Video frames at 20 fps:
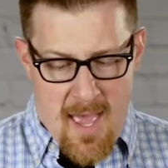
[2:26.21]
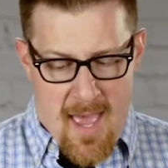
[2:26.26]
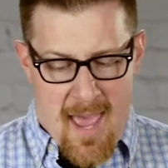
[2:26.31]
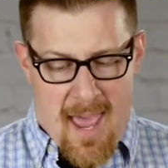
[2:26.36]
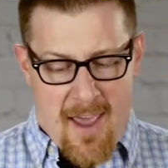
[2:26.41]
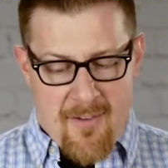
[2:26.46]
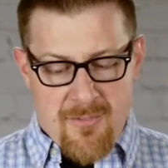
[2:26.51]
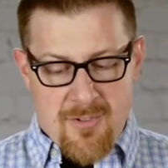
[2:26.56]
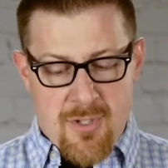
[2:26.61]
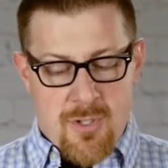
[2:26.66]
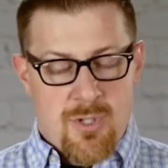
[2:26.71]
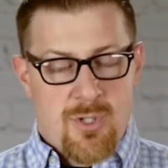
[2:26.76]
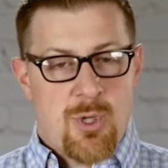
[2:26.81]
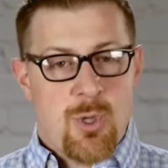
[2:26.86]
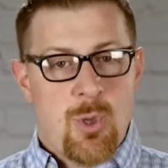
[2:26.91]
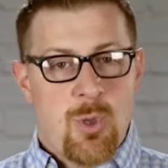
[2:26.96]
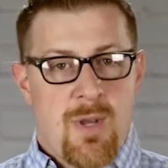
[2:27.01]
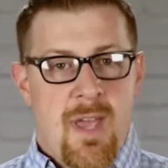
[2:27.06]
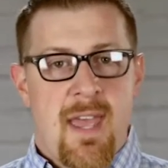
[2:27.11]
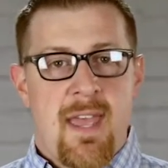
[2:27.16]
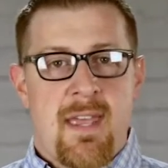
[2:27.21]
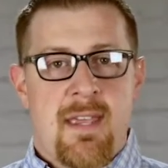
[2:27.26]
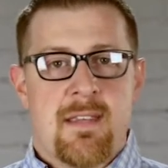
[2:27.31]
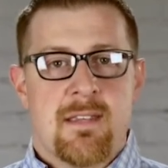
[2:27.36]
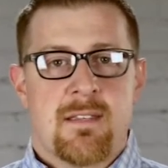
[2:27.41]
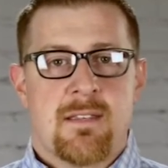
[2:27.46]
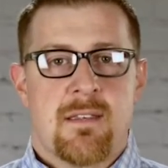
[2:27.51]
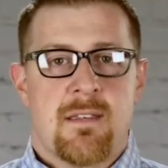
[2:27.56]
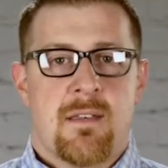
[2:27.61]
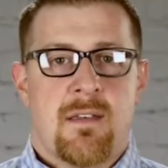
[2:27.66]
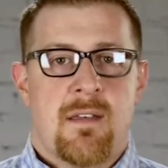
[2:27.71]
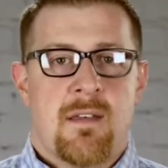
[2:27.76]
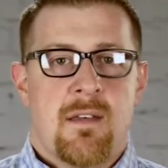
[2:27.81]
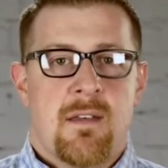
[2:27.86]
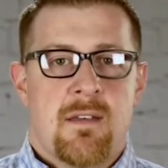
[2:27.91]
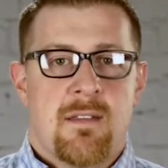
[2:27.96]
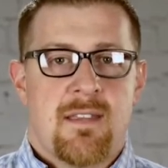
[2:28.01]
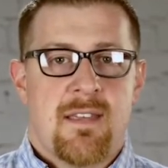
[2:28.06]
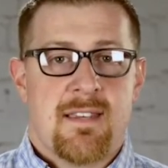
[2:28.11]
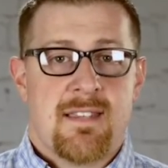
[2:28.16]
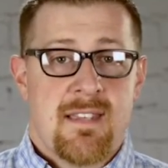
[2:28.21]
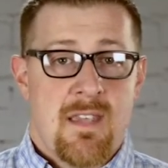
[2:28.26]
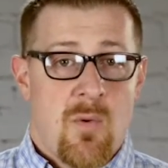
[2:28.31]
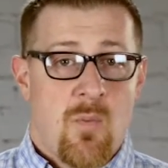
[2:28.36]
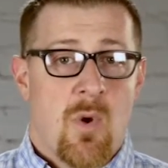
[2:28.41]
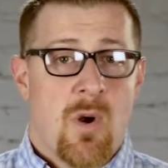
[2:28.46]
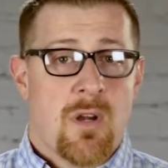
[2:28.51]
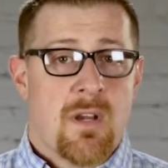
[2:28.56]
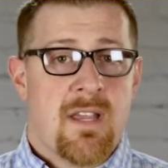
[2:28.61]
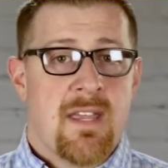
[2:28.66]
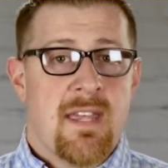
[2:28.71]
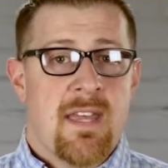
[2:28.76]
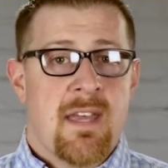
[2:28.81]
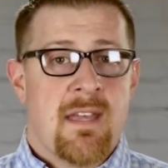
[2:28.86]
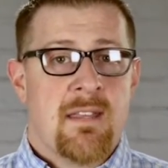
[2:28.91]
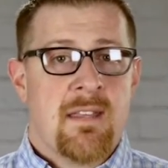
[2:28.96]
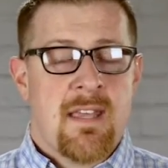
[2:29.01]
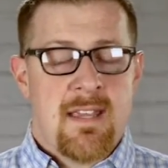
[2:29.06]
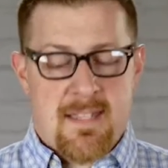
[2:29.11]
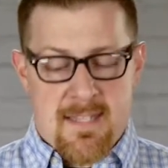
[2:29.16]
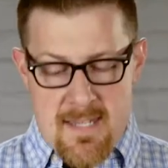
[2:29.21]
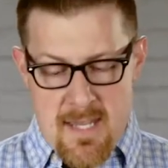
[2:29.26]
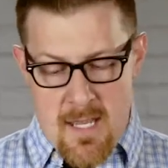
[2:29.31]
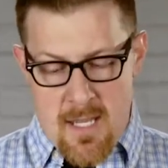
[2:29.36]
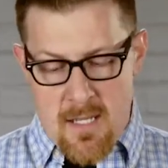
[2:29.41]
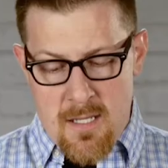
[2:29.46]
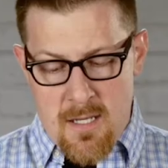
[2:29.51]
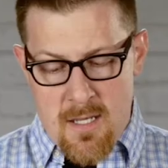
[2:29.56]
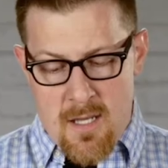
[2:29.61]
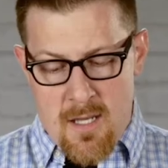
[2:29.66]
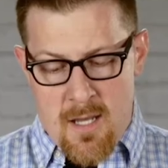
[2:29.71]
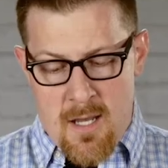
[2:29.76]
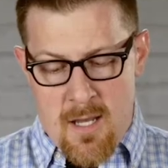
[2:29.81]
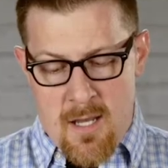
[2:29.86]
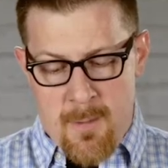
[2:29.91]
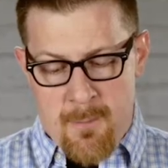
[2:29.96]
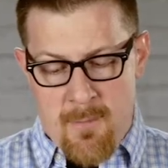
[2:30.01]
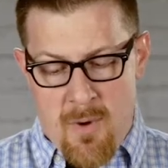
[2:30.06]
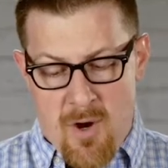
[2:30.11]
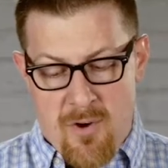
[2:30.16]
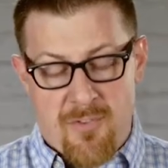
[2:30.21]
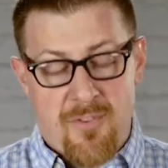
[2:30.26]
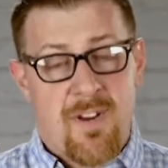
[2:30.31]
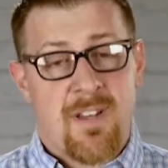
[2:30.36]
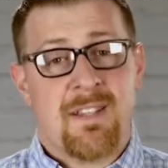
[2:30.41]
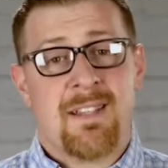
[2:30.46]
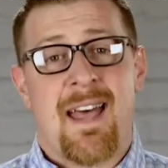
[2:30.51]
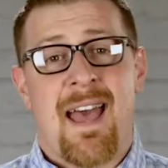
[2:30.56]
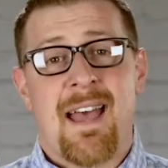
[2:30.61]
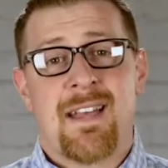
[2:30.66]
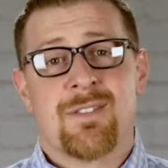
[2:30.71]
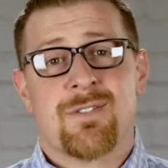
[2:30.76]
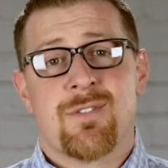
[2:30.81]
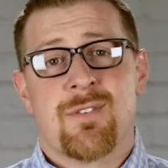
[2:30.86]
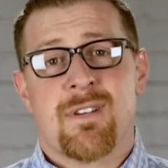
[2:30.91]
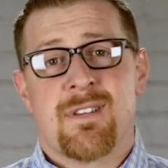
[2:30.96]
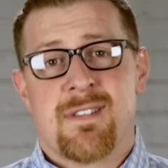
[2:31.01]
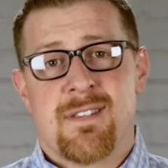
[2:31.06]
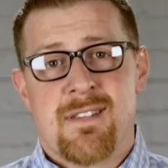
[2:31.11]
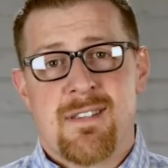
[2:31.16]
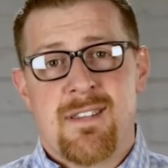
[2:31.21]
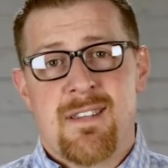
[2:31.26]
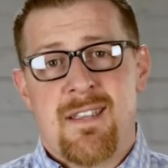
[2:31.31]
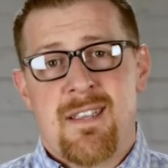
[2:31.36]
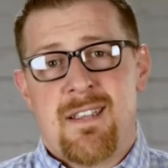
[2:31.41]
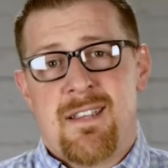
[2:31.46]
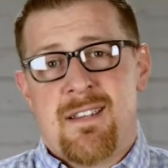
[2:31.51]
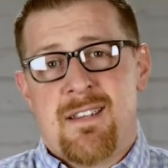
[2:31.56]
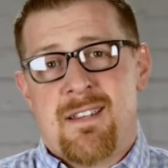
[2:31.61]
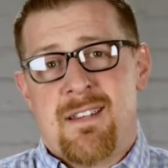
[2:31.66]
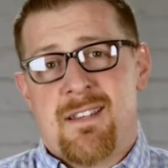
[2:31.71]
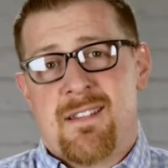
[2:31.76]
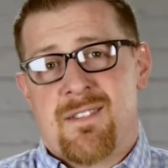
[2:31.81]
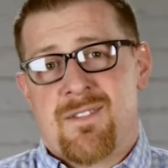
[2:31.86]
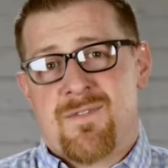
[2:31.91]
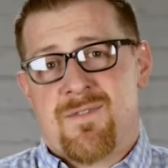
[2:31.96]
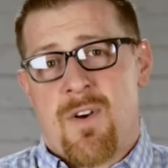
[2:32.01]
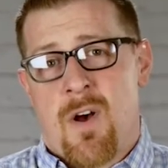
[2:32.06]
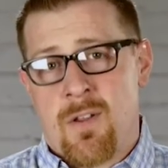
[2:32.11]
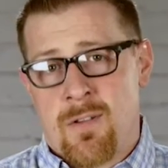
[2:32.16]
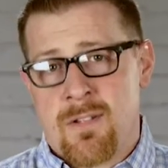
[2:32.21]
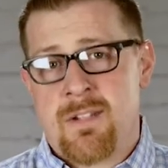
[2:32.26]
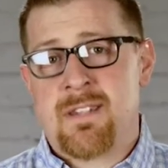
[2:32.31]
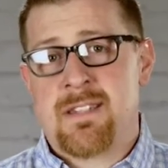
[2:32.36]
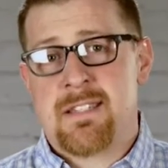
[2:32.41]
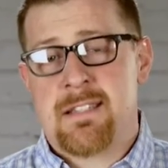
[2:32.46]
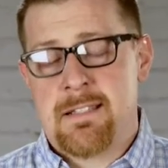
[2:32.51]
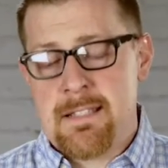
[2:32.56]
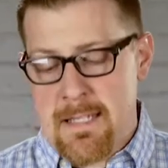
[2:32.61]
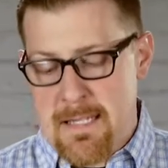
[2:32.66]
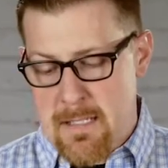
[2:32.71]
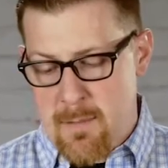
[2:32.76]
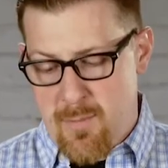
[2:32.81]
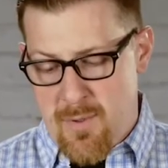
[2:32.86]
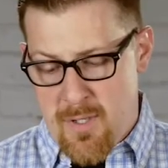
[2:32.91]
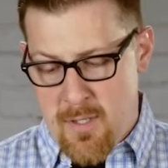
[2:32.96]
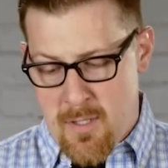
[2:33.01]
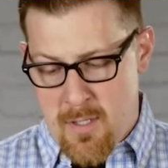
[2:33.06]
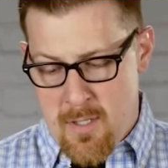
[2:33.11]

After 2 days, they sent word again. They said, our friend Lazarus, he is fallen asleep.